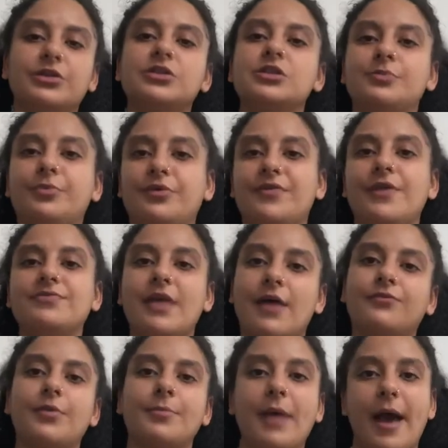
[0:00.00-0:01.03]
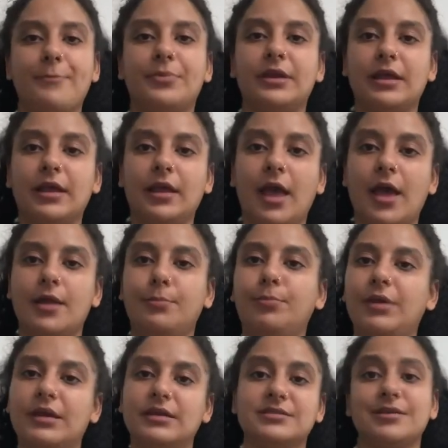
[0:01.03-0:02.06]
to prevent that from happening and
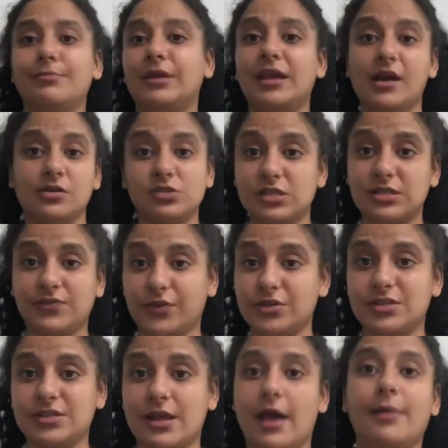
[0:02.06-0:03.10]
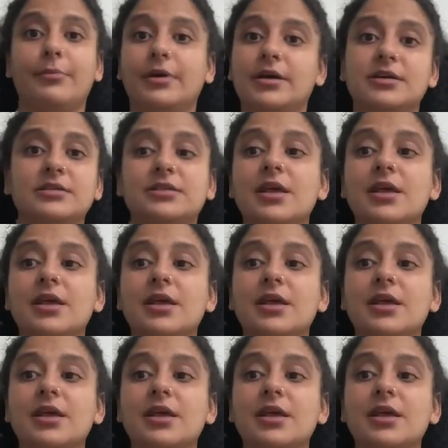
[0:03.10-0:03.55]
being somebody else's first time, because